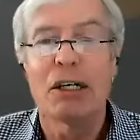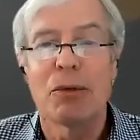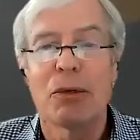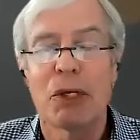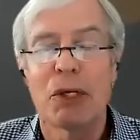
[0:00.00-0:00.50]

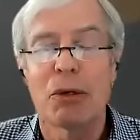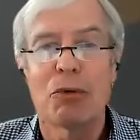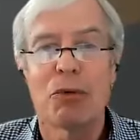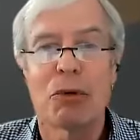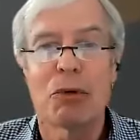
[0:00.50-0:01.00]

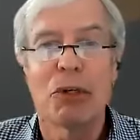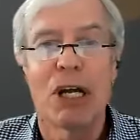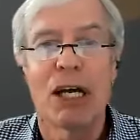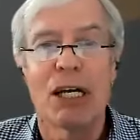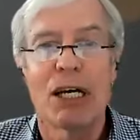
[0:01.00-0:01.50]
And we
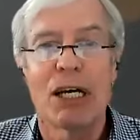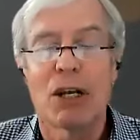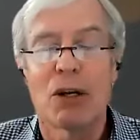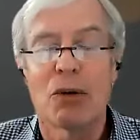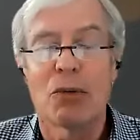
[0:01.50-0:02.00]

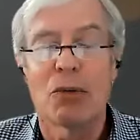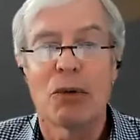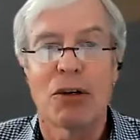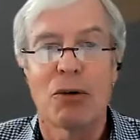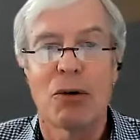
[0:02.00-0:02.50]
realized that
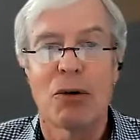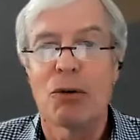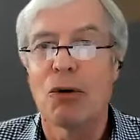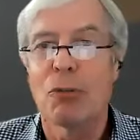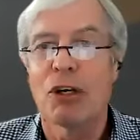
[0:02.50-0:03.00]
we had a
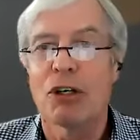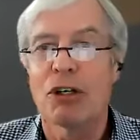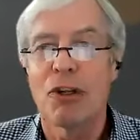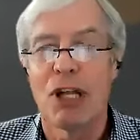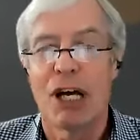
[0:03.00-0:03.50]
whole
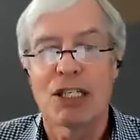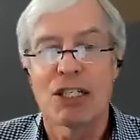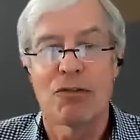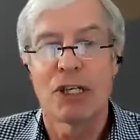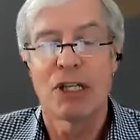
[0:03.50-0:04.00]
go-to-market
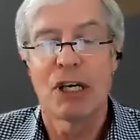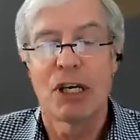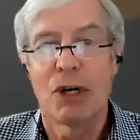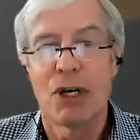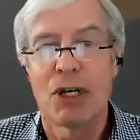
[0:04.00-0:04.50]
philosophy
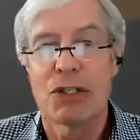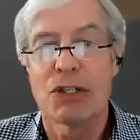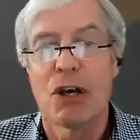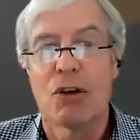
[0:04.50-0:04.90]
that was